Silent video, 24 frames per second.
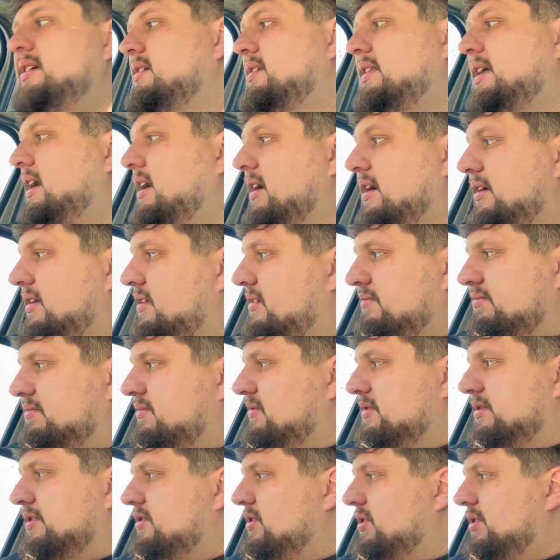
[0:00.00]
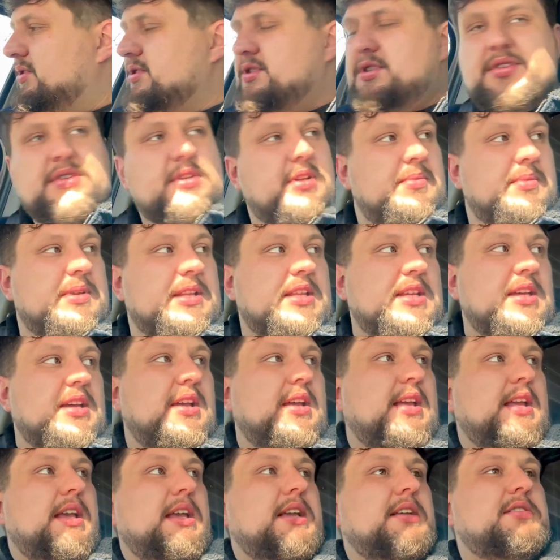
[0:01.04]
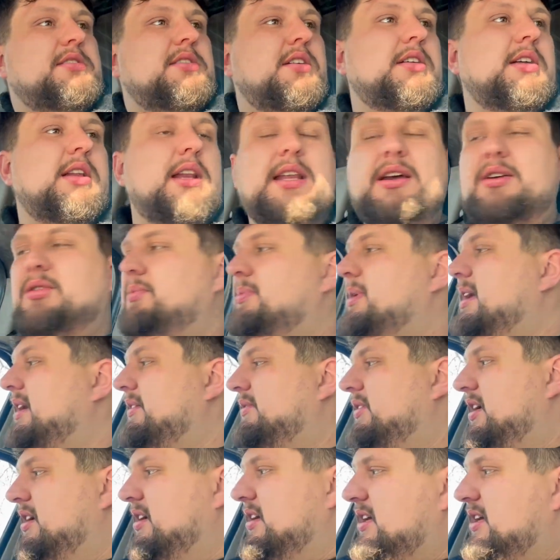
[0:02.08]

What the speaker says: Of course it's going to be dirty. It's like a little bit of a